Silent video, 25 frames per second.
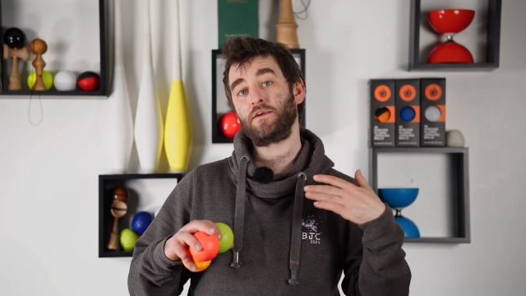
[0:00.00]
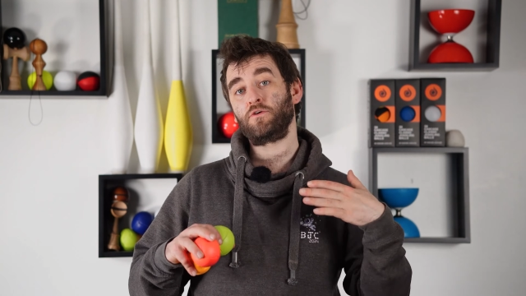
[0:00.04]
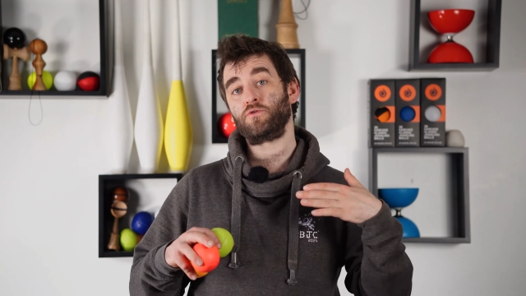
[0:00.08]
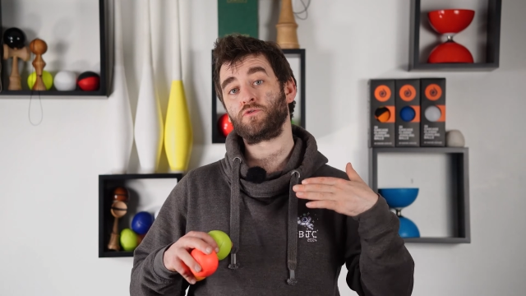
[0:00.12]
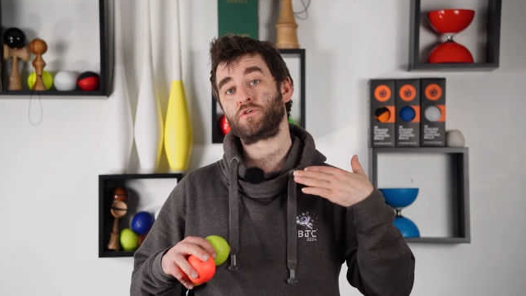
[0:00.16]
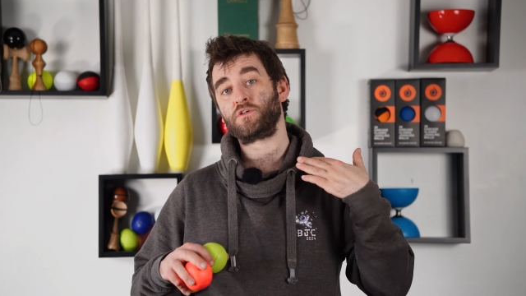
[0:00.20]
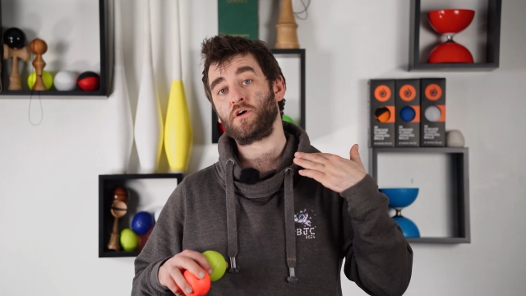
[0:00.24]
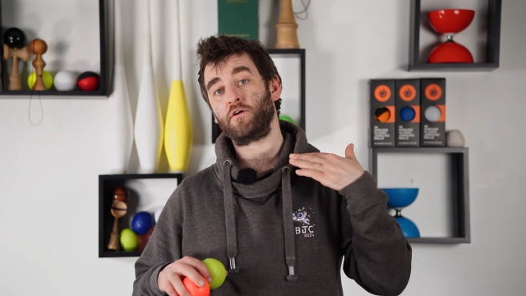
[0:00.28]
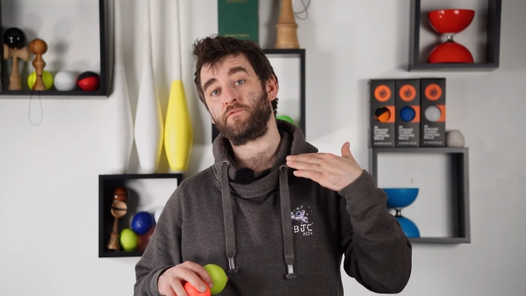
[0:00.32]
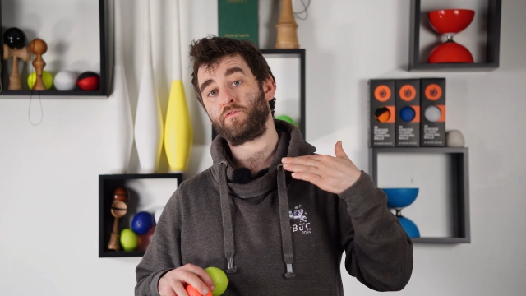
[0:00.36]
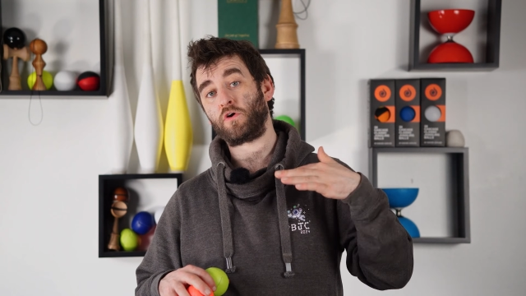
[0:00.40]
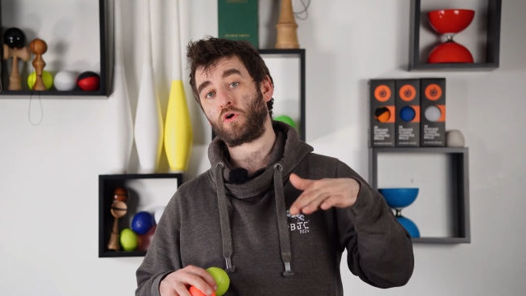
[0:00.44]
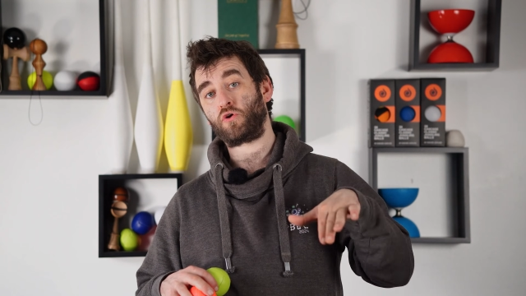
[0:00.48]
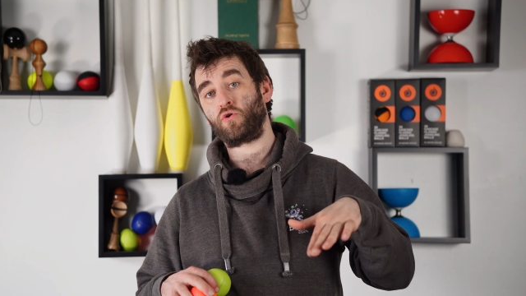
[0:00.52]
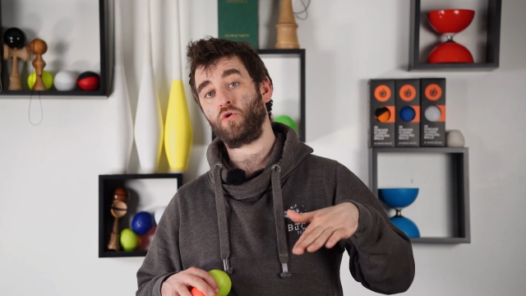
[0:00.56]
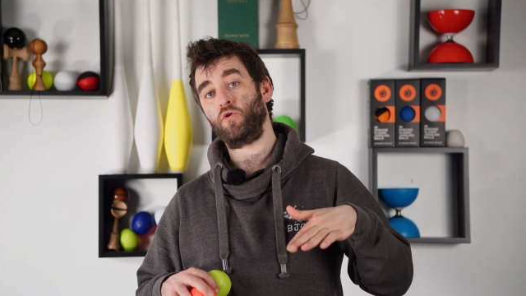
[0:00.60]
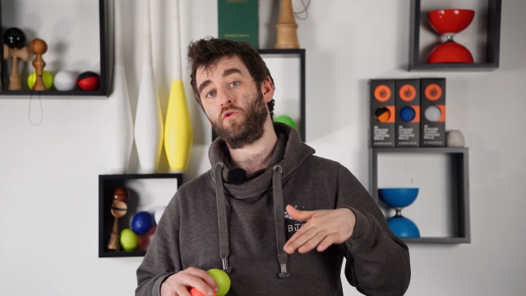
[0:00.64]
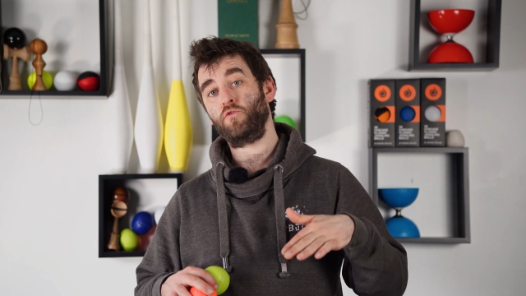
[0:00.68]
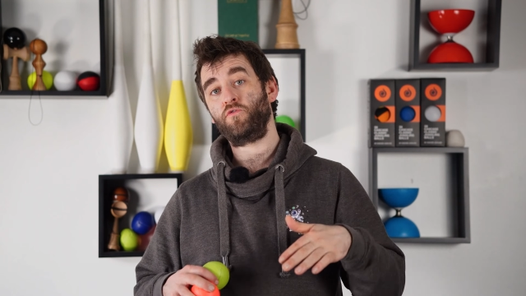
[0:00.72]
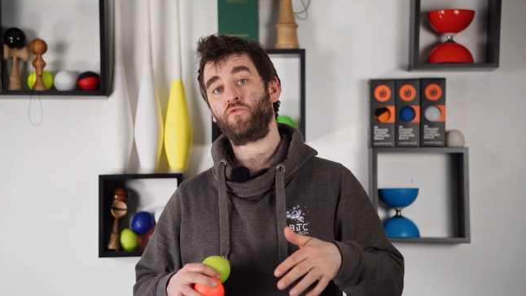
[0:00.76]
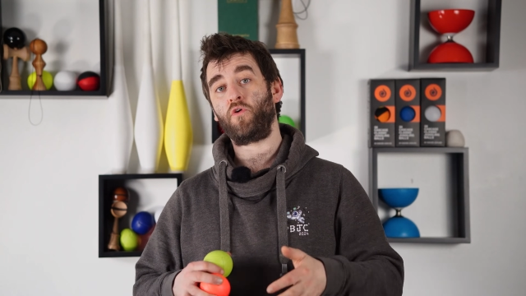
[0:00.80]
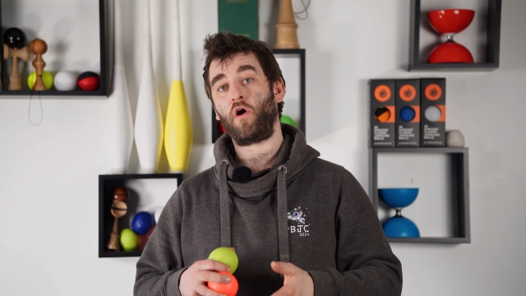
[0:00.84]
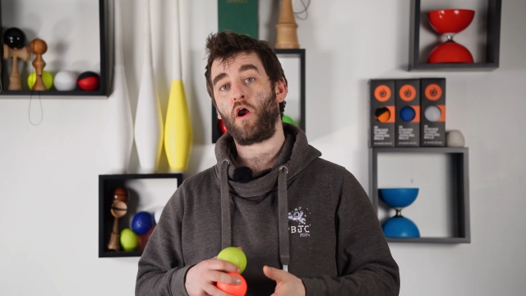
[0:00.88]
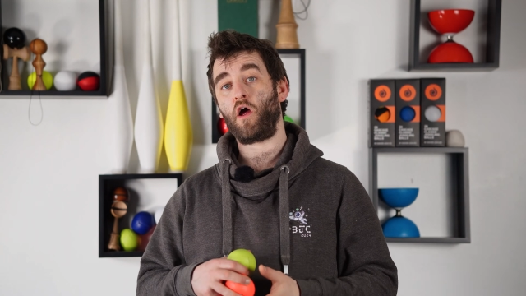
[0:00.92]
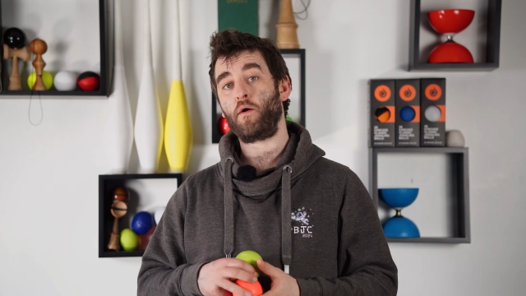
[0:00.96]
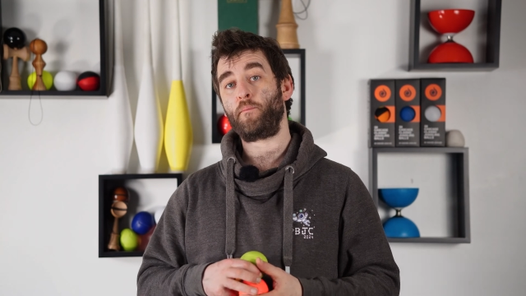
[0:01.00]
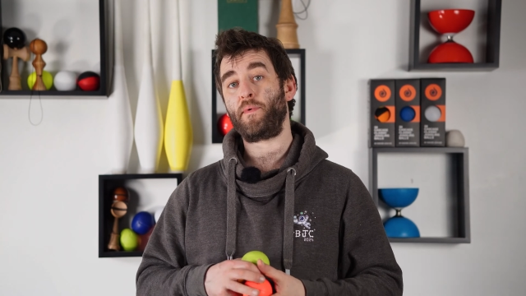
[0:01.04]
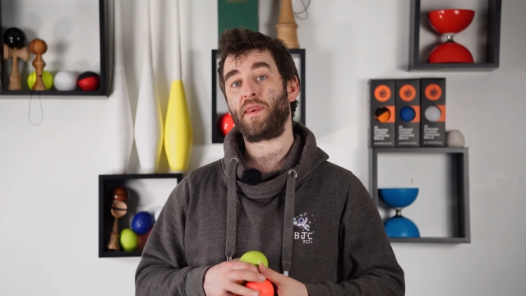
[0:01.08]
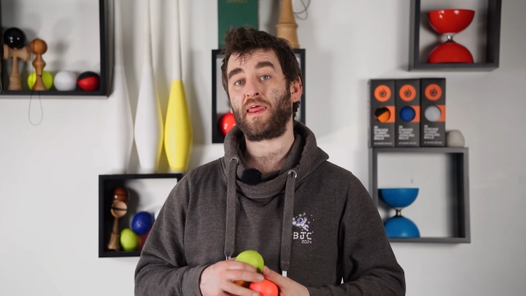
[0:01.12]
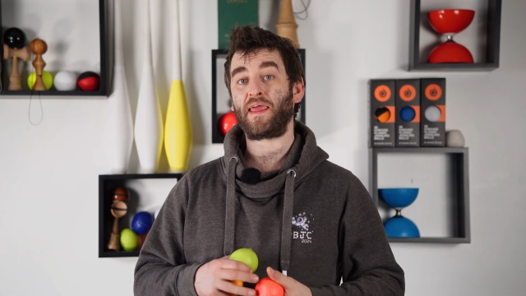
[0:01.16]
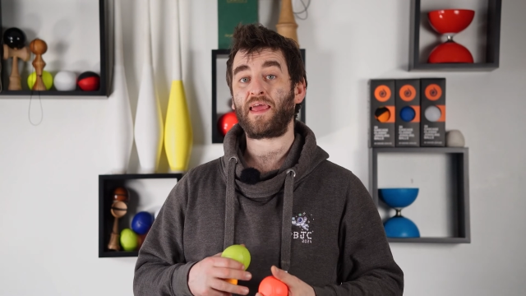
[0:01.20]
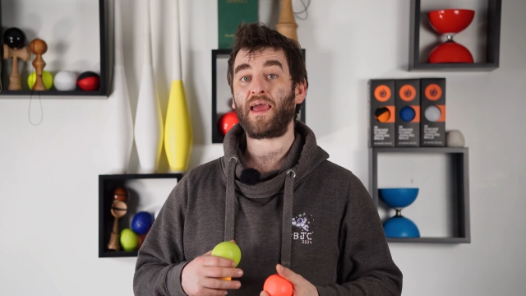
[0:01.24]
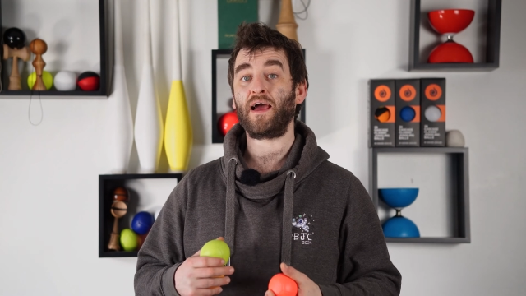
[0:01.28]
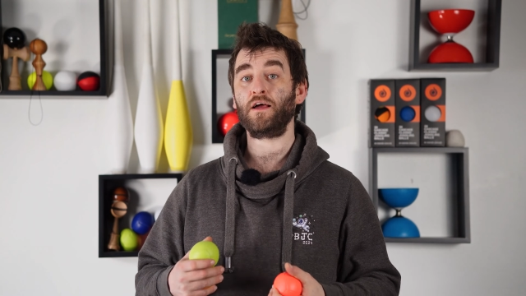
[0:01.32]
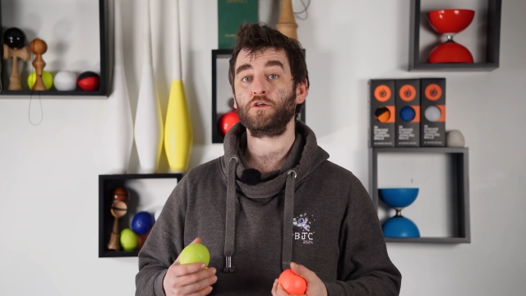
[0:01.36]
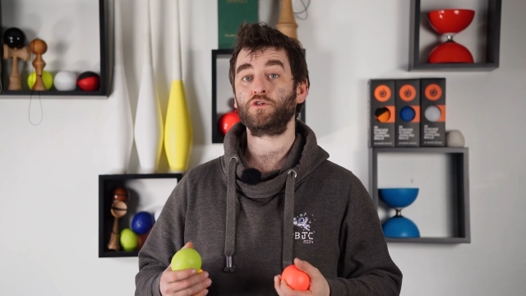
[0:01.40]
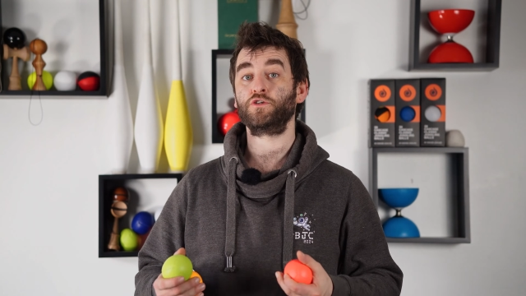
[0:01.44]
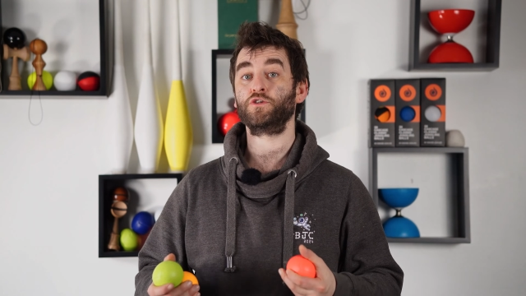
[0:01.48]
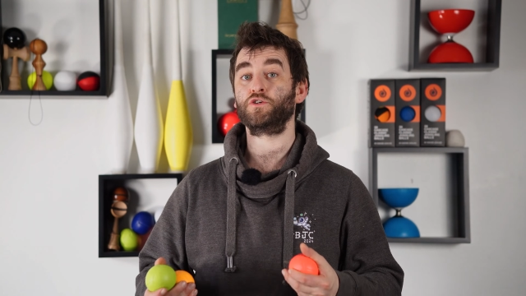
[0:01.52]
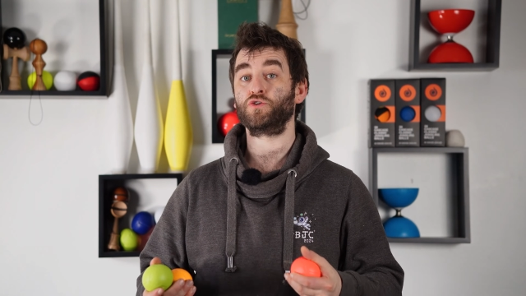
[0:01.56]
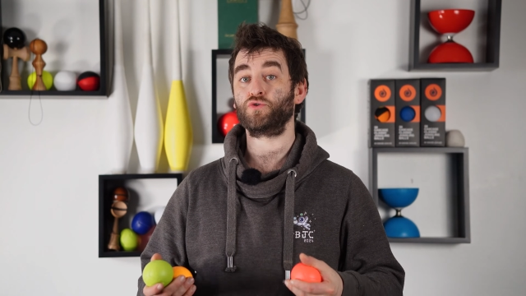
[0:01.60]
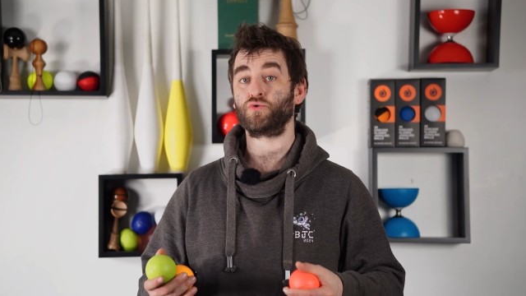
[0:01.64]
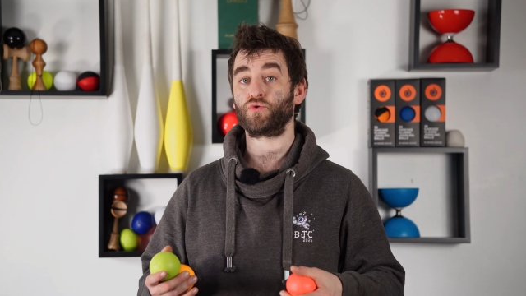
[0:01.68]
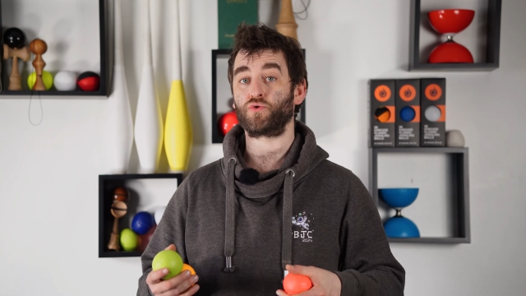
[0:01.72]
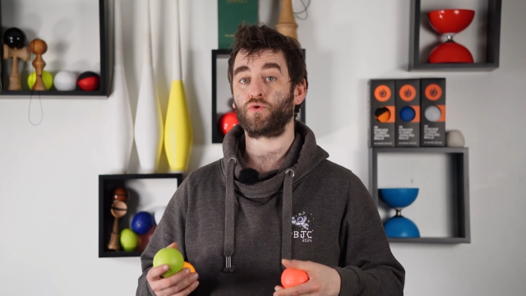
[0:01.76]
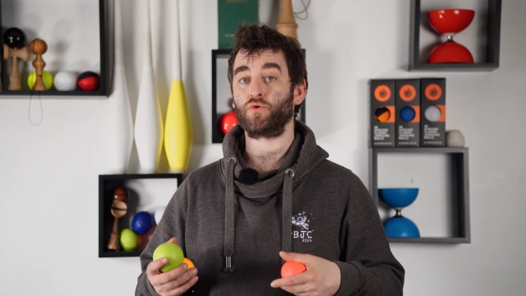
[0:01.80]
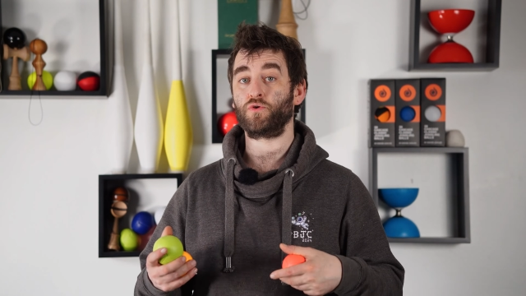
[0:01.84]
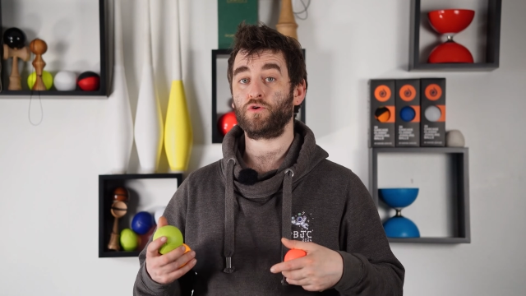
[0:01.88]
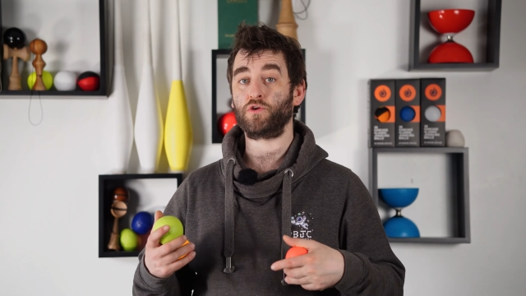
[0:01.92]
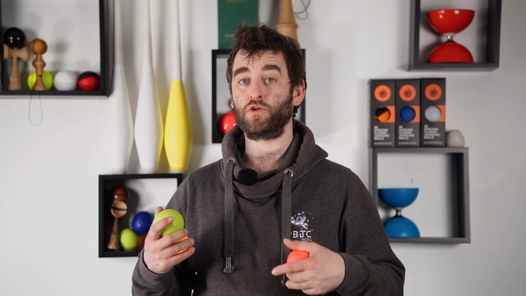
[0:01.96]
yourself a goal for how many catches
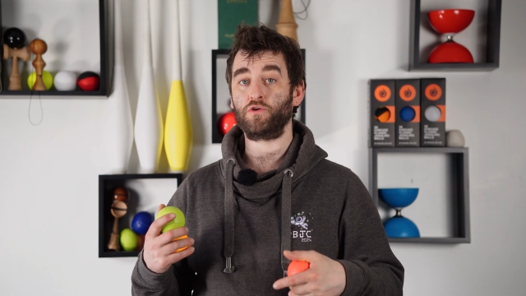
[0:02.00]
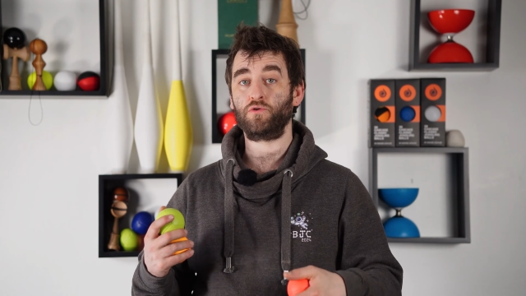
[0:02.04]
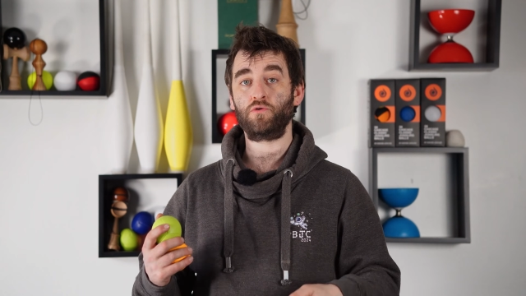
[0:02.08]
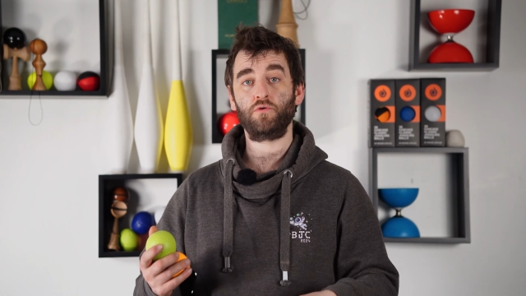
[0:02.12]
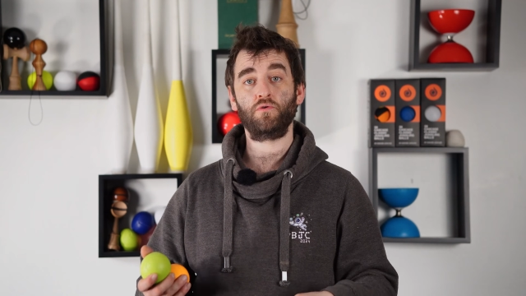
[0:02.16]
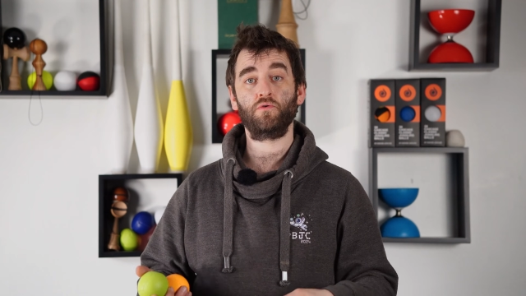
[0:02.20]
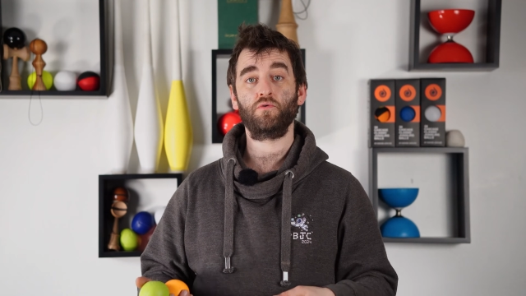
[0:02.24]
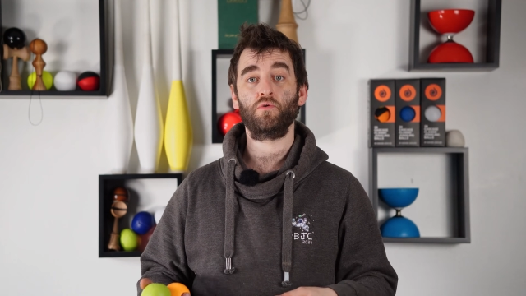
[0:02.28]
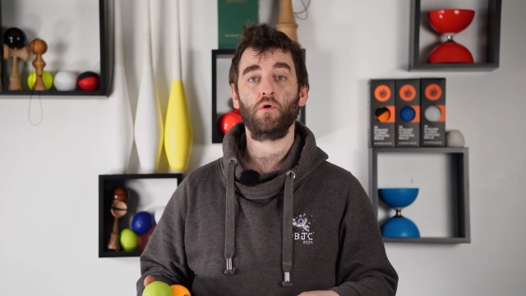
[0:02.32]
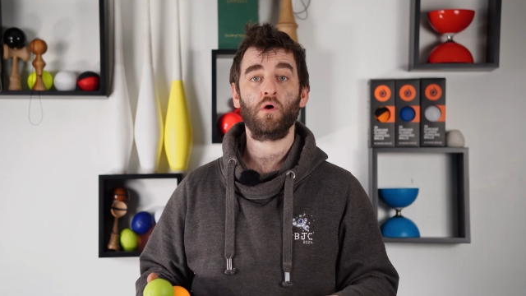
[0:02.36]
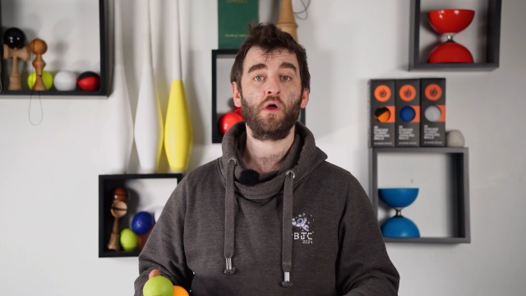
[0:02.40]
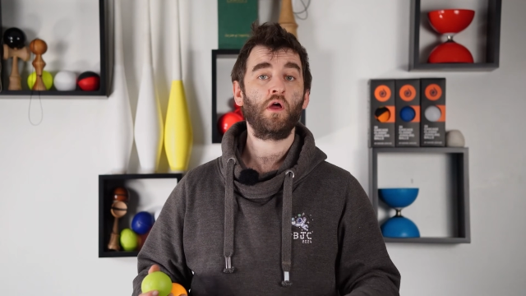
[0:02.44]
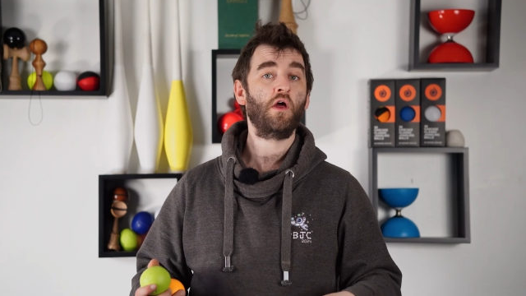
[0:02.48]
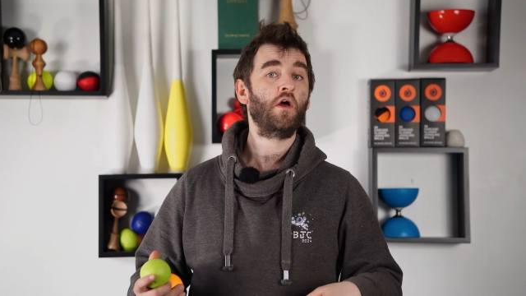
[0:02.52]
you're going to do.